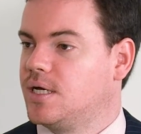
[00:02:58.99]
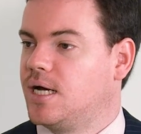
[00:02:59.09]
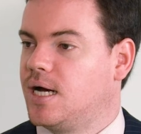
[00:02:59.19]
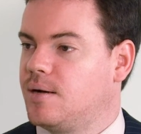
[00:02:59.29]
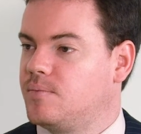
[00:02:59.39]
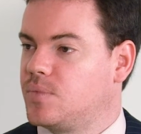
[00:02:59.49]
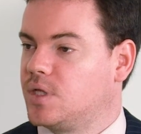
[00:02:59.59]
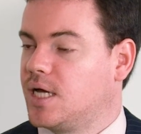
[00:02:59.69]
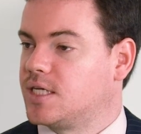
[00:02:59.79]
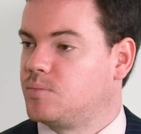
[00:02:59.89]
the
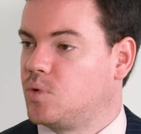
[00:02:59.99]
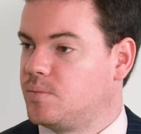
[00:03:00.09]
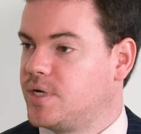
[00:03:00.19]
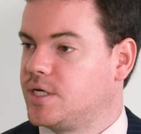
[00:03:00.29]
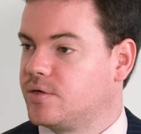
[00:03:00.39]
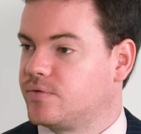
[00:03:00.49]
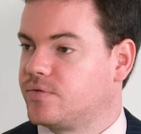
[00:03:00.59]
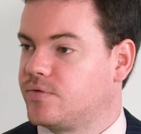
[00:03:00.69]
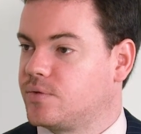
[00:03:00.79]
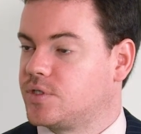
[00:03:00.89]
last board meeting
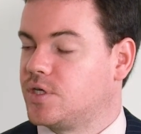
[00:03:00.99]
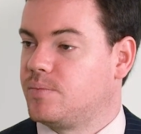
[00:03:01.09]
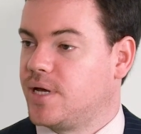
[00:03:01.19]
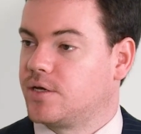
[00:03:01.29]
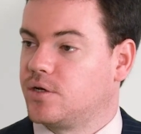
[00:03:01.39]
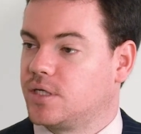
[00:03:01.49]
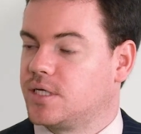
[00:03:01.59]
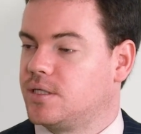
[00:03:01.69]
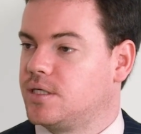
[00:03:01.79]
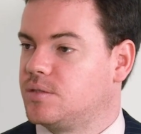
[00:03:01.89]
of the Reserve Bank
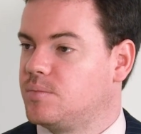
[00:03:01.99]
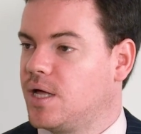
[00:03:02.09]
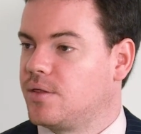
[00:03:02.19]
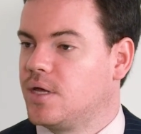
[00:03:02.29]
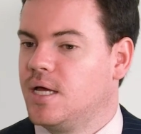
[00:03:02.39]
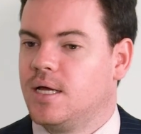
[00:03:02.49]
earlier this month.